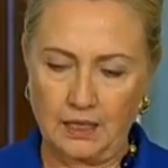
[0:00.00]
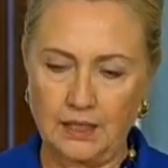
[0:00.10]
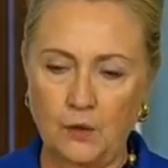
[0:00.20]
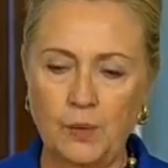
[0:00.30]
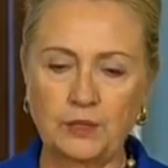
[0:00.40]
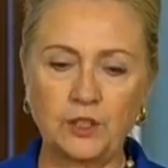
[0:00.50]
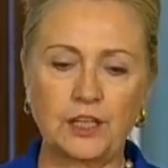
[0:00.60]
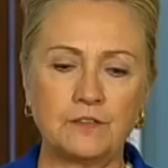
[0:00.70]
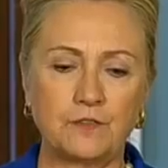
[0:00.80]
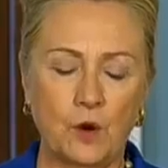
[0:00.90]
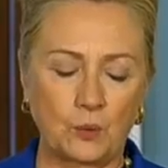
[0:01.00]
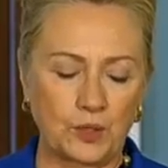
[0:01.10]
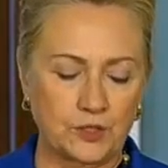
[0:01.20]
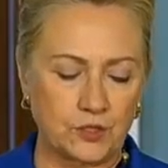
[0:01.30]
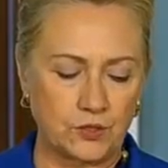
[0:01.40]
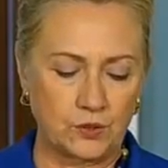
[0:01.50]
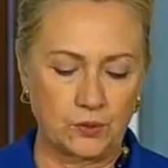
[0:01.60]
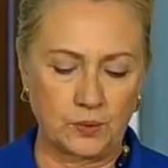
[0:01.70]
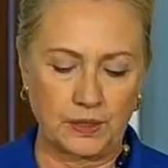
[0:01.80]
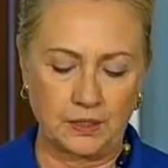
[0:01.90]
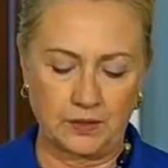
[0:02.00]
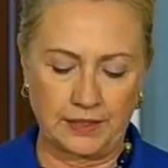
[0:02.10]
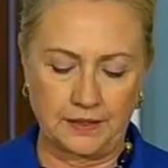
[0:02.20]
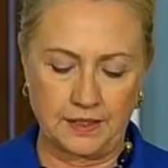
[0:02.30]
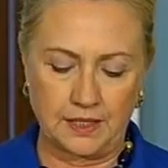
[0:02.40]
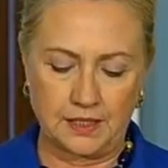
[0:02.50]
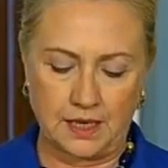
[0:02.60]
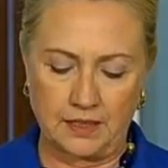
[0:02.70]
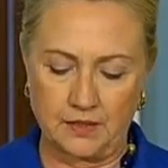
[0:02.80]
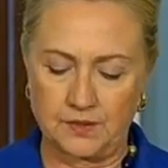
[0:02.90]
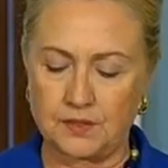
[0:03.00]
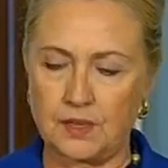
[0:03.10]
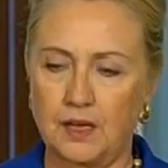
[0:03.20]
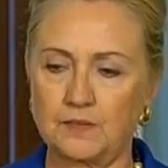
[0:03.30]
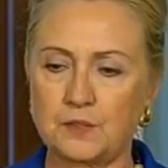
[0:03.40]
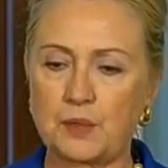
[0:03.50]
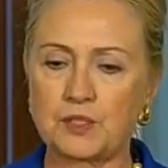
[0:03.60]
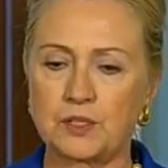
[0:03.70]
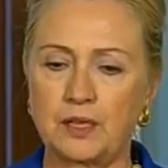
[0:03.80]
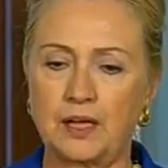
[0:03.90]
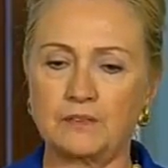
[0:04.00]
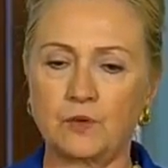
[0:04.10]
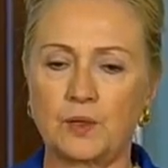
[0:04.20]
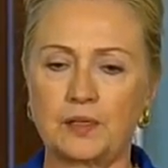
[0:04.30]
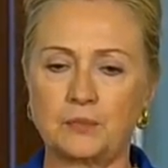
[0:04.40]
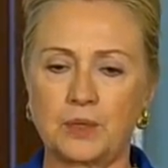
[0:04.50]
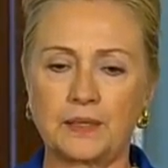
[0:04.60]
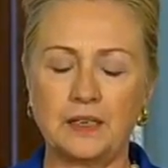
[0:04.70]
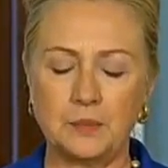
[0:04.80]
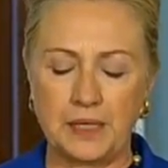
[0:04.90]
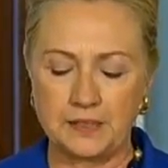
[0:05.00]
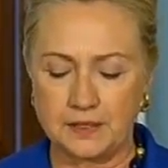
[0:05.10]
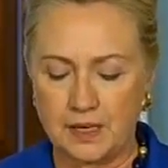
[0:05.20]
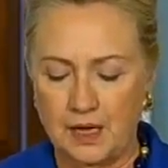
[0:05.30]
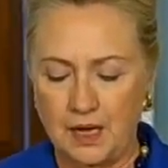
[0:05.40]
Now, we're looking forward to hearing the details of Special Envoy Brahimi's